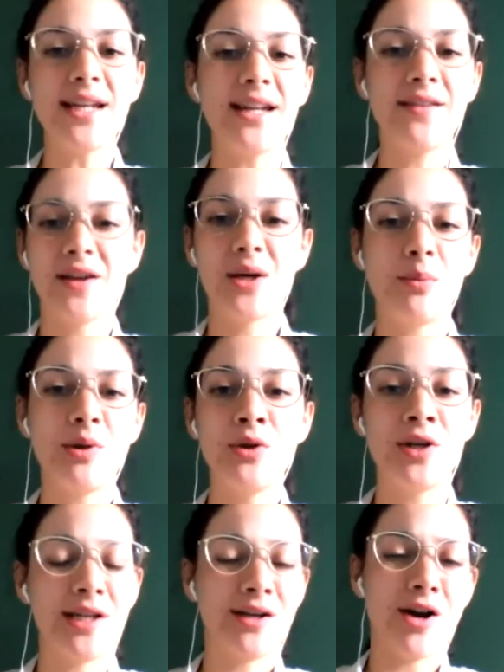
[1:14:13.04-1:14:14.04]
it in the
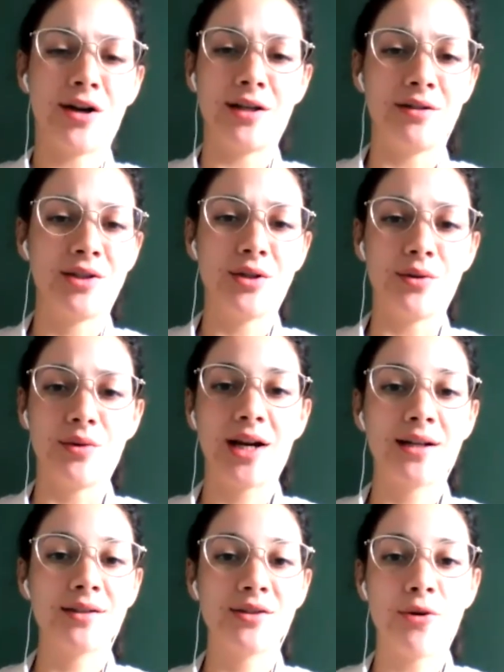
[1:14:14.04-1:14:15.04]
community garden too.
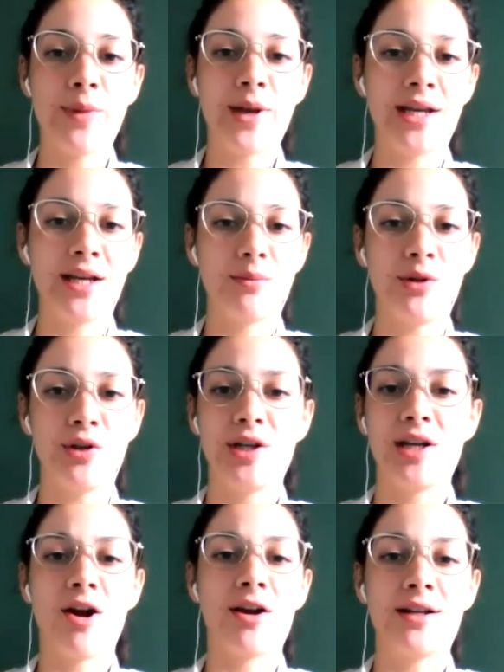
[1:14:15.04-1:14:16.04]
There are so many
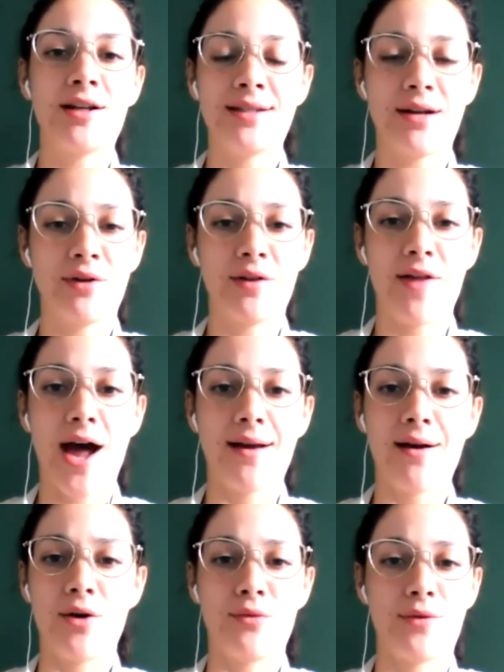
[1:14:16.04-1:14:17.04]
community gardens that rely
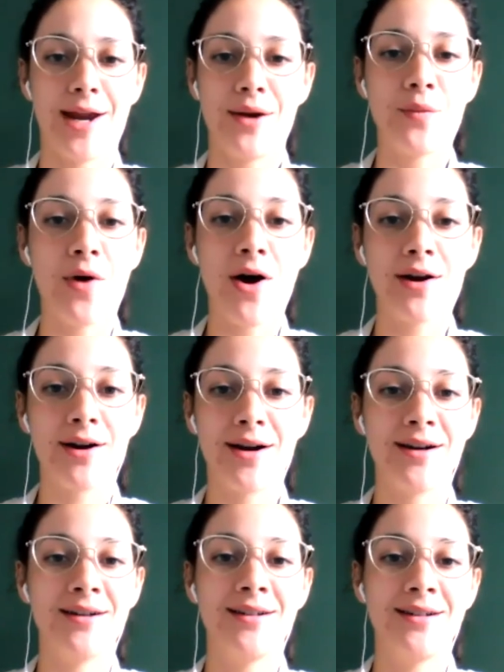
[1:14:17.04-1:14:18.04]
on
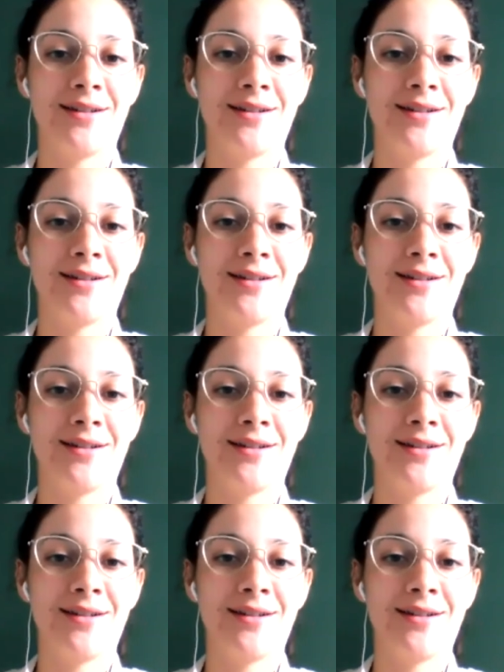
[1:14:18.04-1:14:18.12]
rainwater.